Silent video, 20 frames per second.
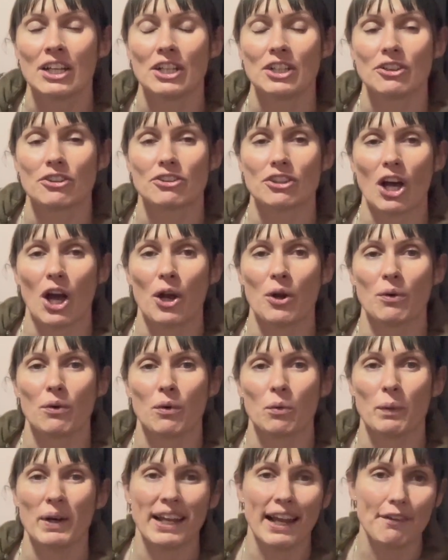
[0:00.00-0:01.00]
So
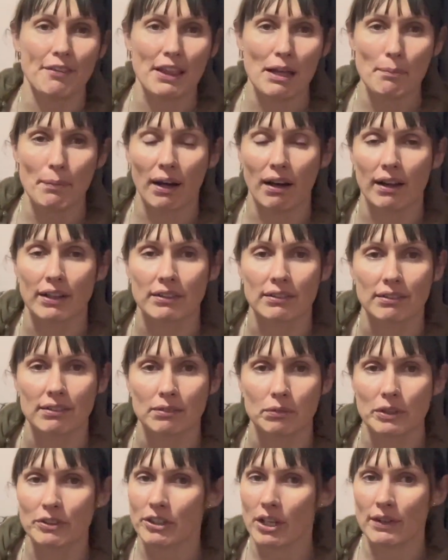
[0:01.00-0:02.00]
we left them behind.
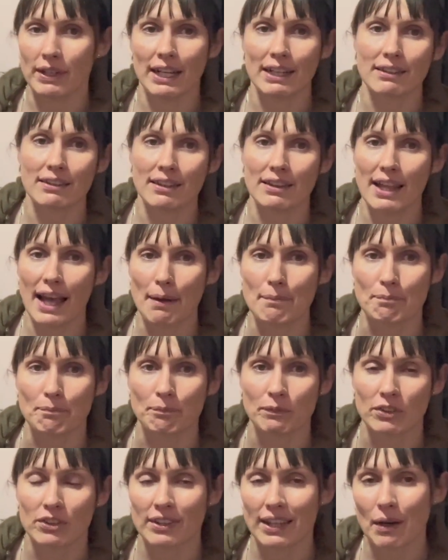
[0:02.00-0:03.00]
We donated them.
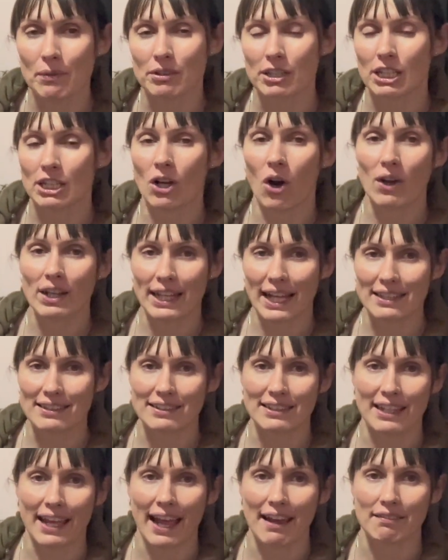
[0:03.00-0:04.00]
So that was a lot less
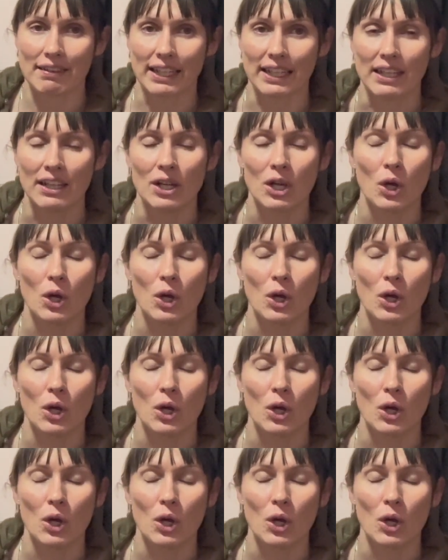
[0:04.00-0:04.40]
to carry.